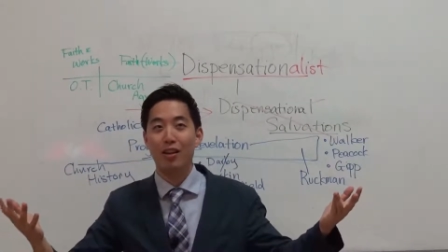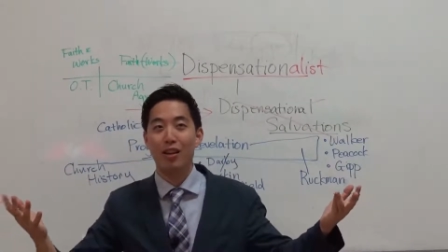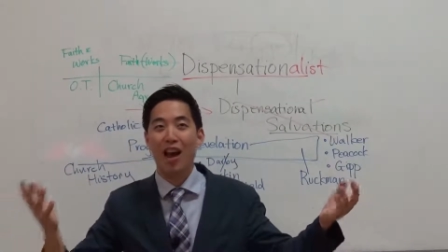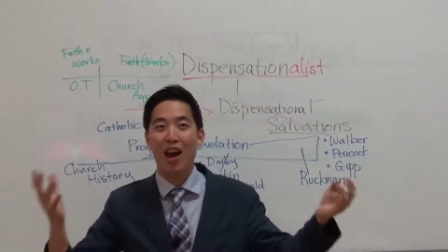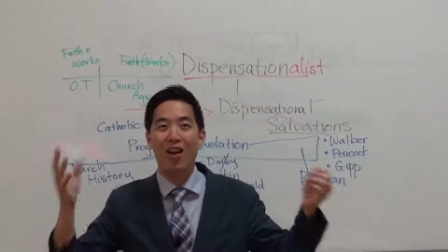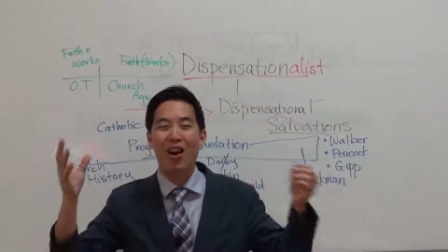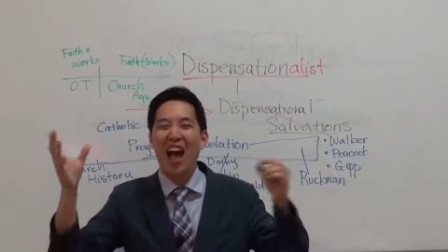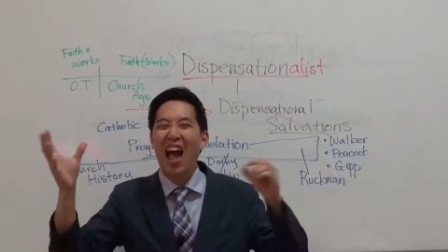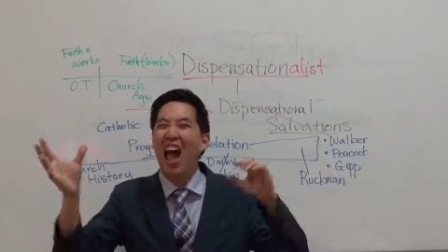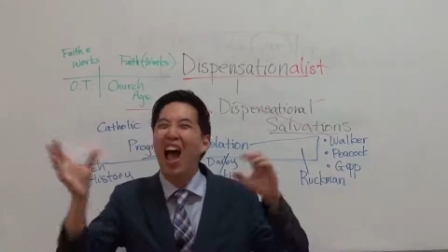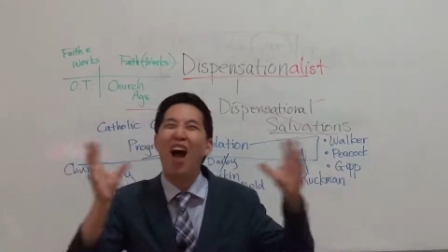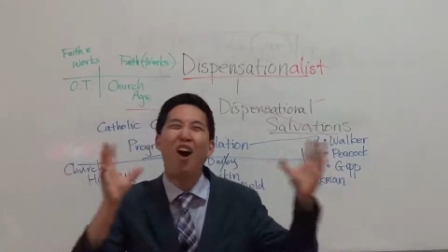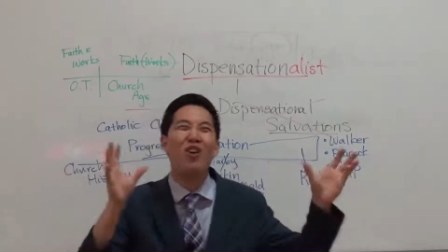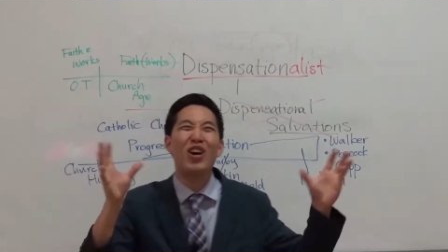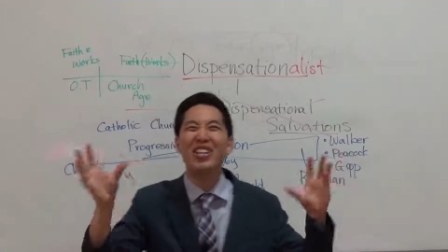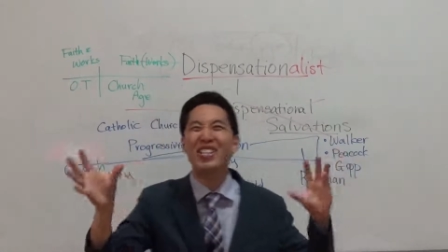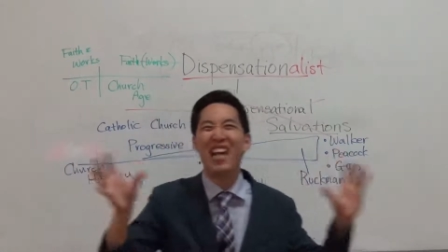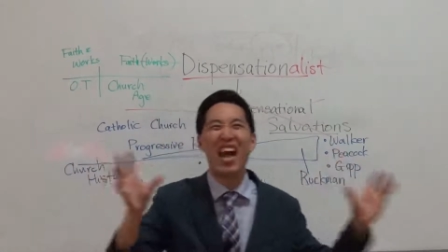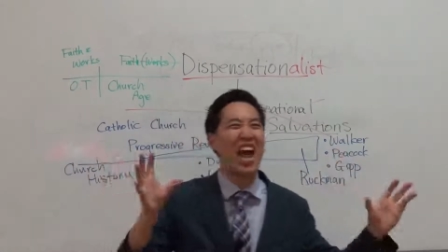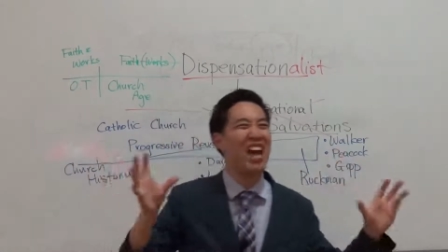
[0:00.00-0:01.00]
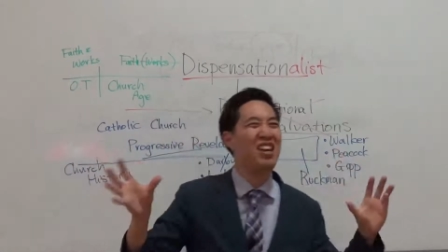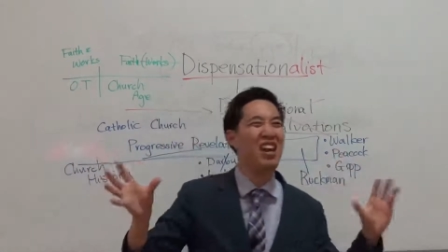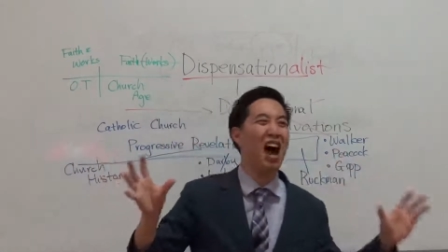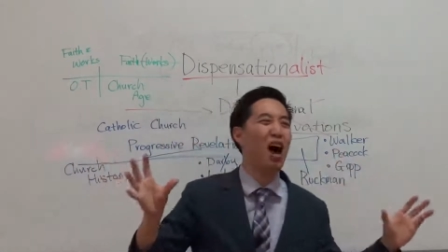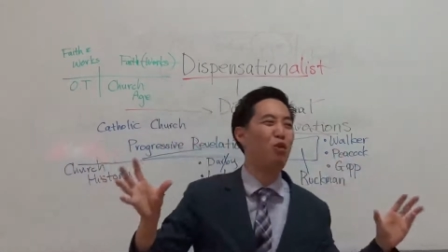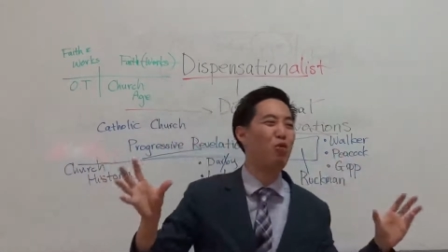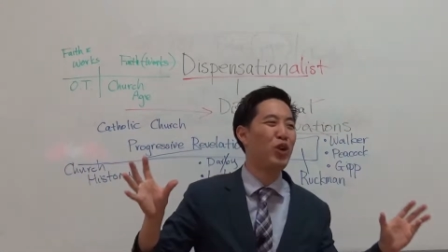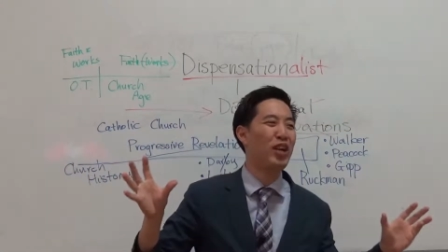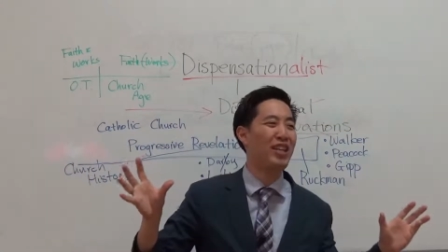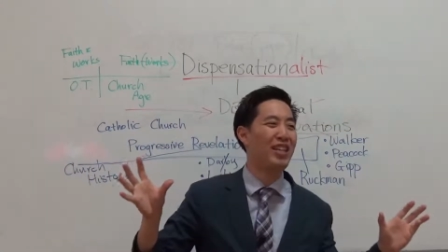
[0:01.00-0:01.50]
Now, how is that
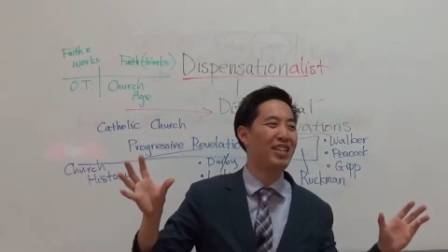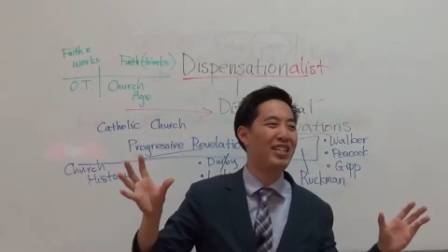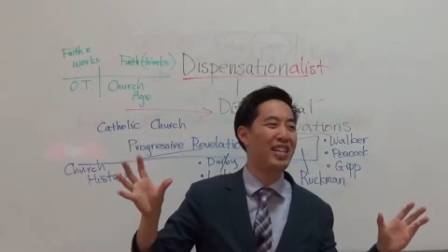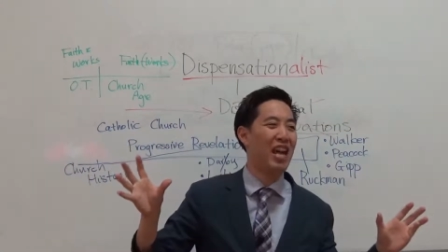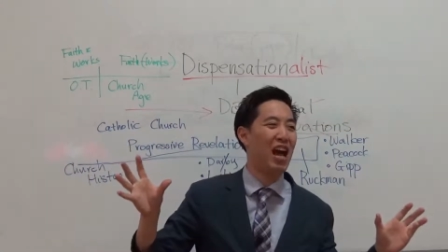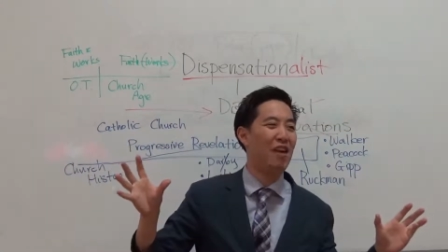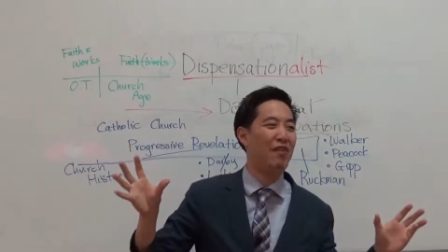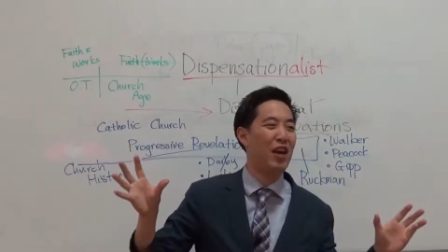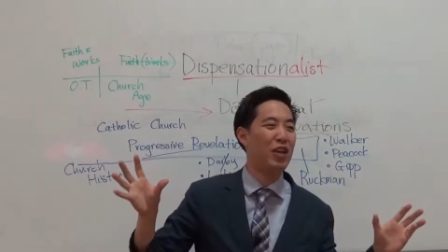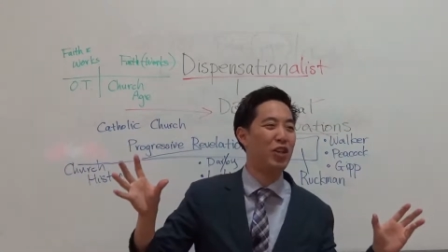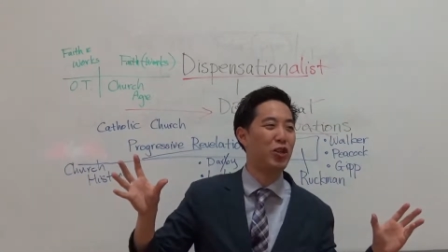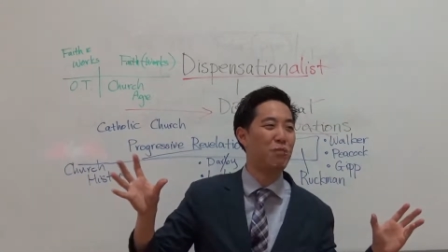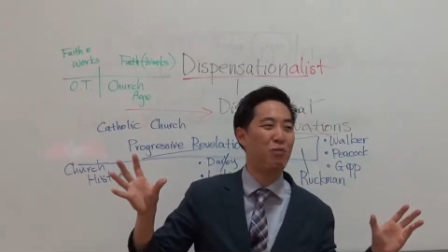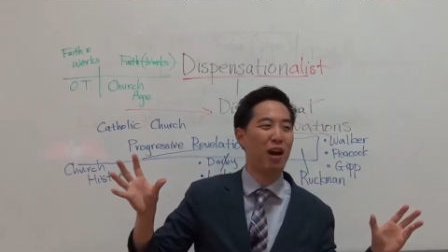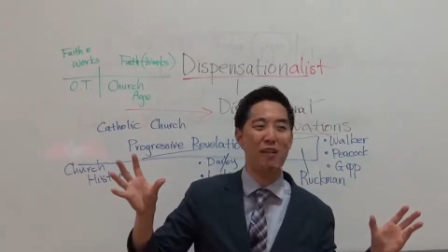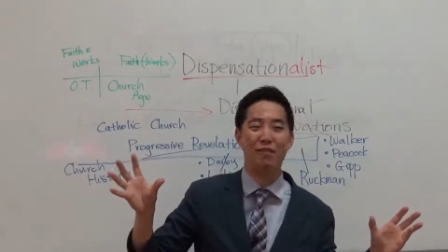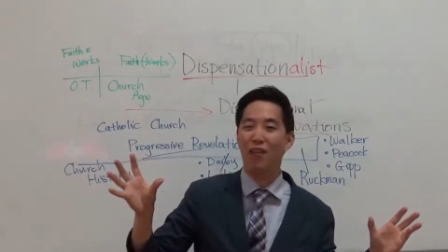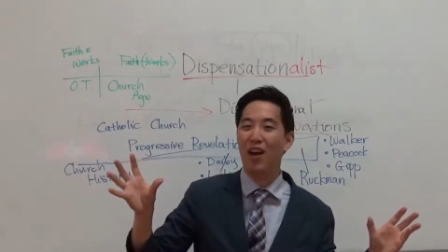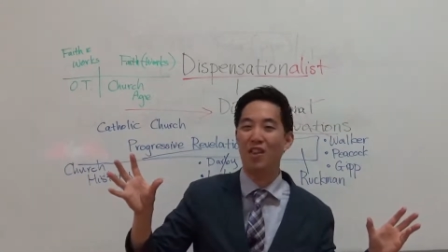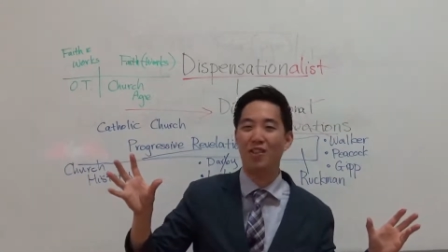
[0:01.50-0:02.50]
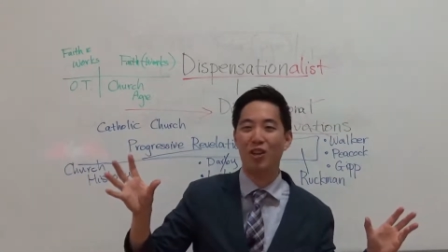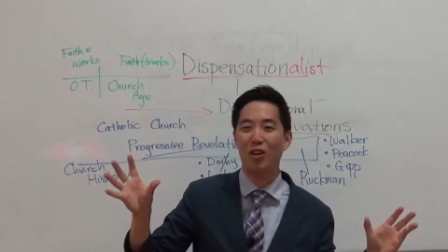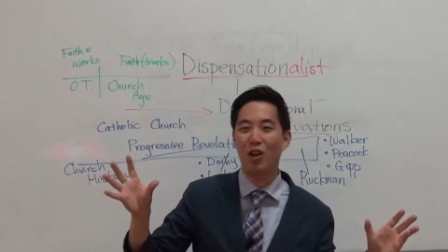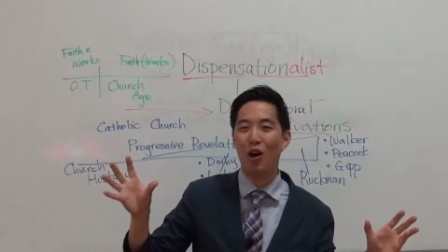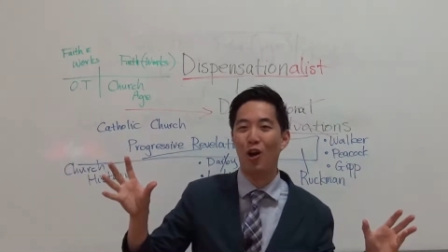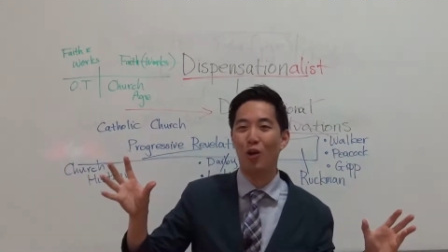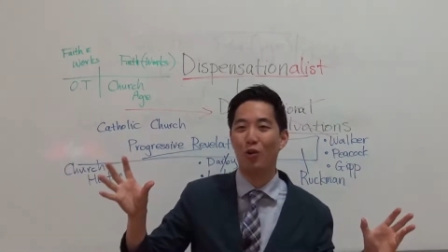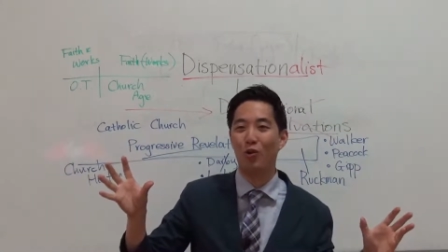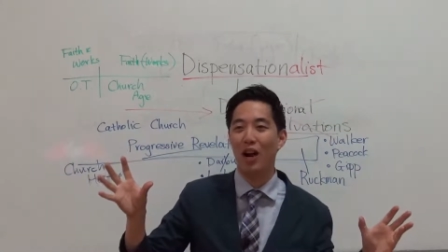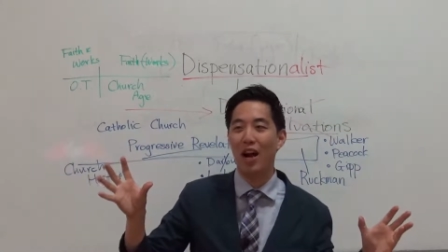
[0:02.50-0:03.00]
not really salvation by faith
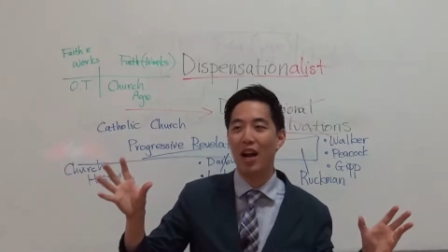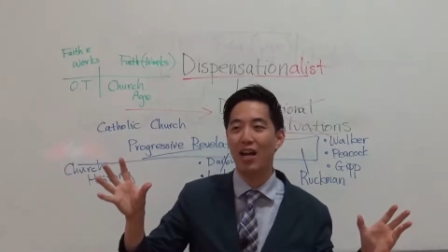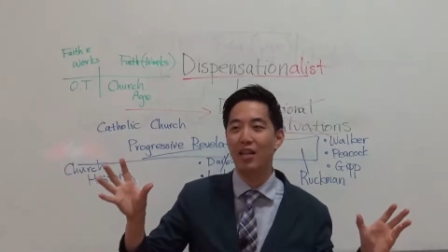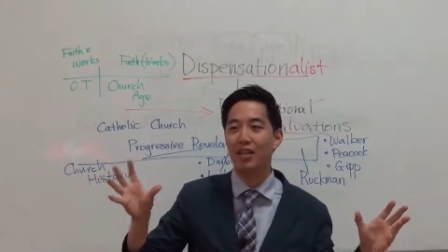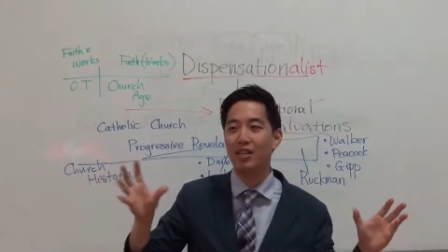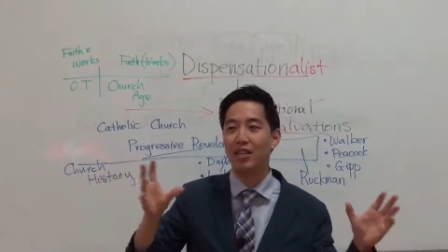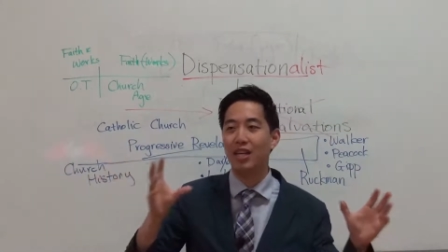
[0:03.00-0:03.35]
alone, right?